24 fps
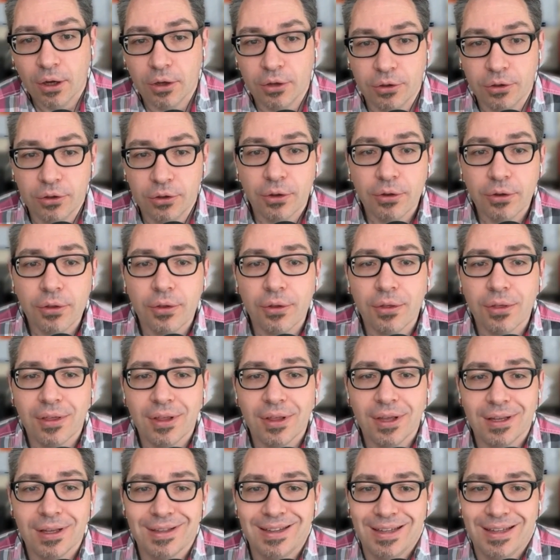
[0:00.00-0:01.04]
Another
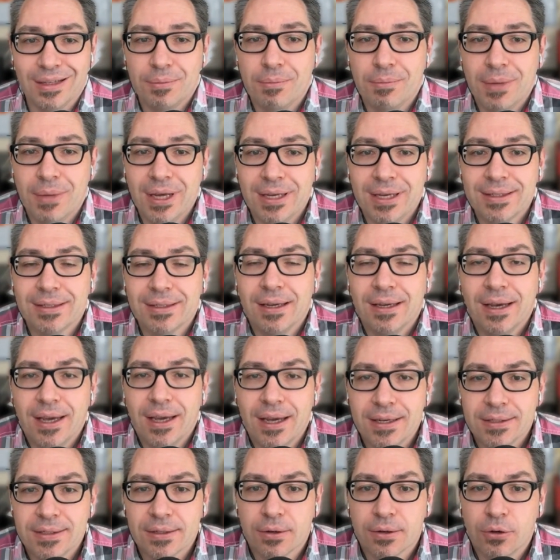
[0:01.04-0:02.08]
thing that makes
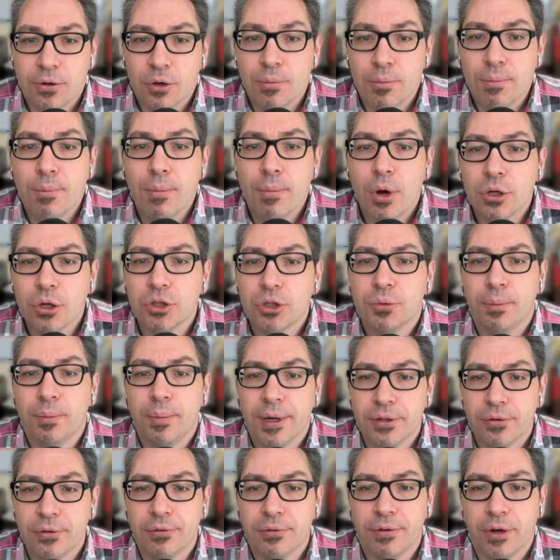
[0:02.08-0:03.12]
Hazel a much
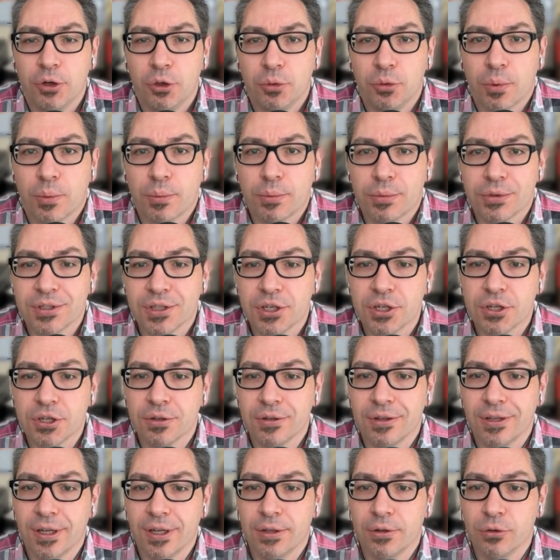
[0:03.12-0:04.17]
better value
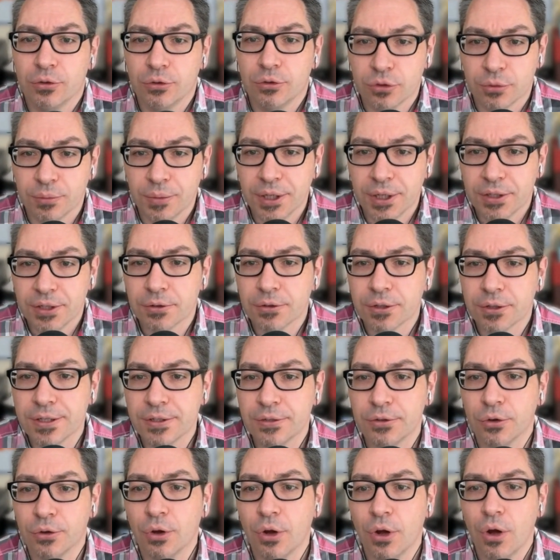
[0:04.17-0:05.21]
proposition than Automator
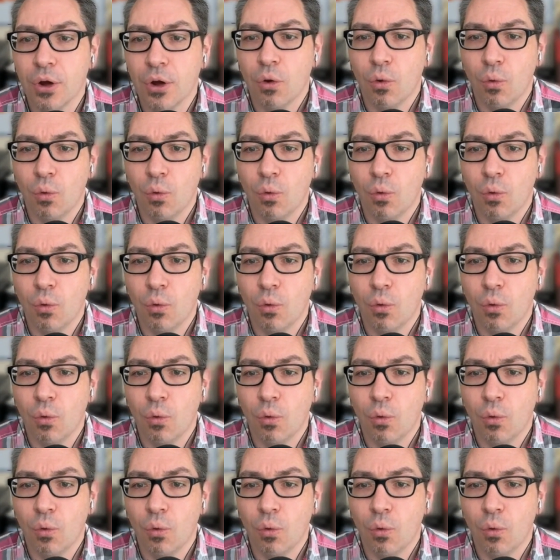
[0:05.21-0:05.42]
is the